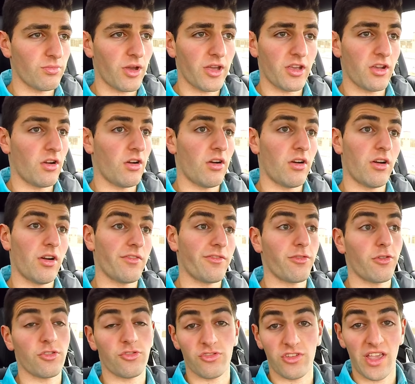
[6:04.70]
My car
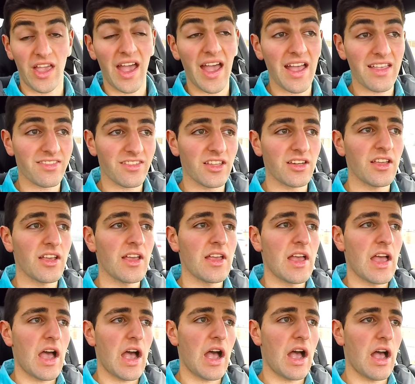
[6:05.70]
unfortunately has it,
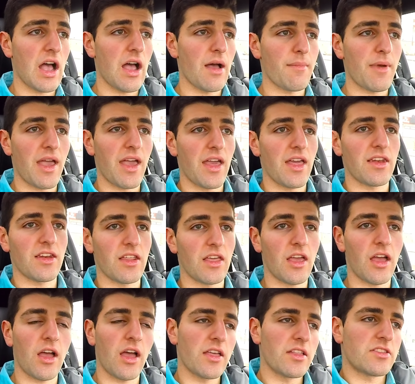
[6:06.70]

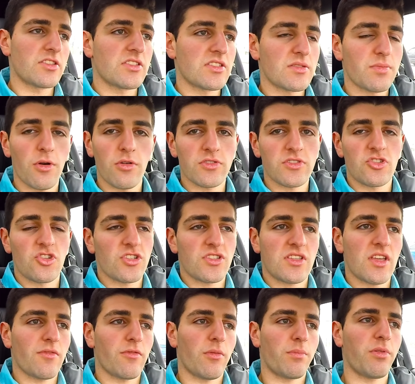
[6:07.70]
and it's supposed to just
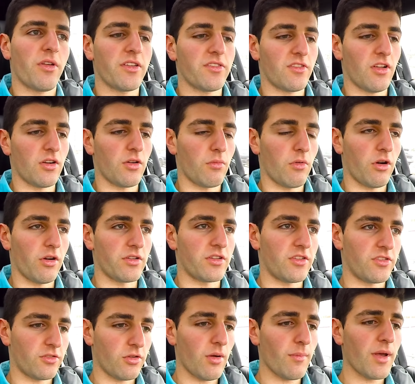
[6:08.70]
get replaced under
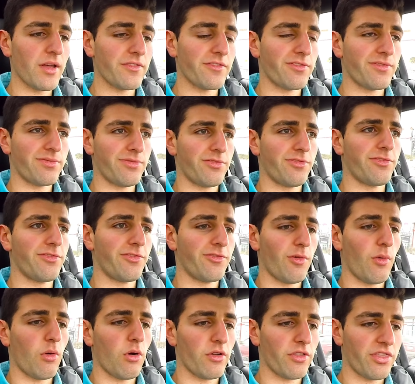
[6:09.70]
warranty. So I'm at
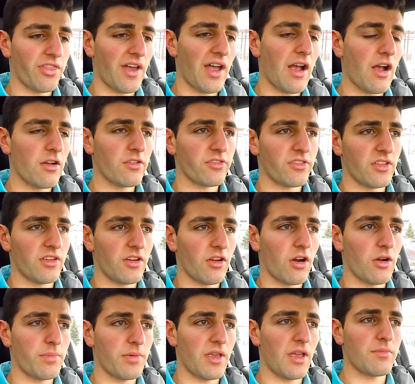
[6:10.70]
4,000
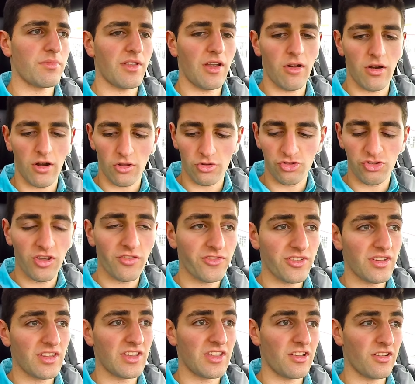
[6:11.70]
RPMs now, and I'll shift
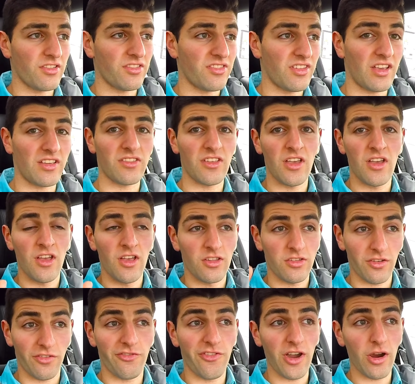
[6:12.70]
into gear 6.
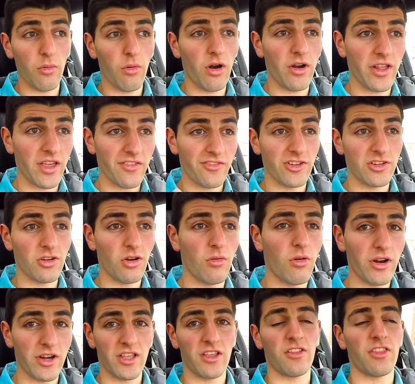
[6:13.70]
So fair warning, if you don't
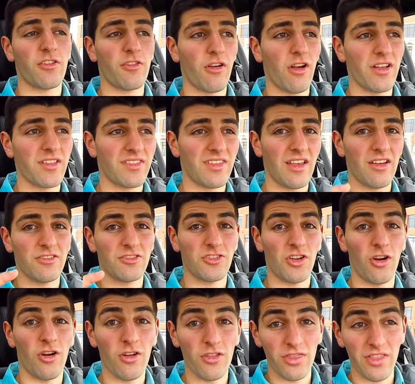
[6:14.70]
want to hear the grind sound,
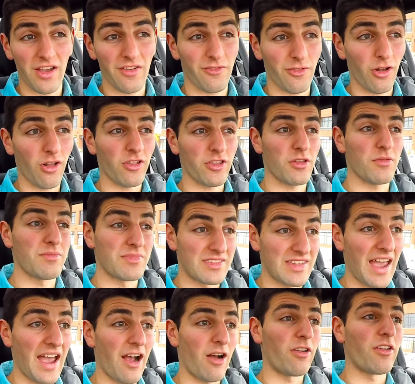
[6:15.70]
turn that volume
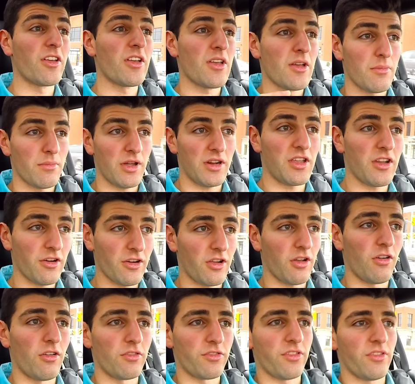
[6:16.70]
down. But here it
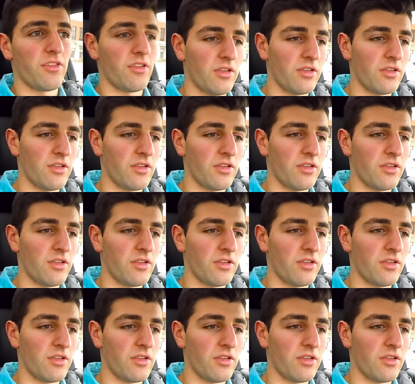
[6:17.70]
goes.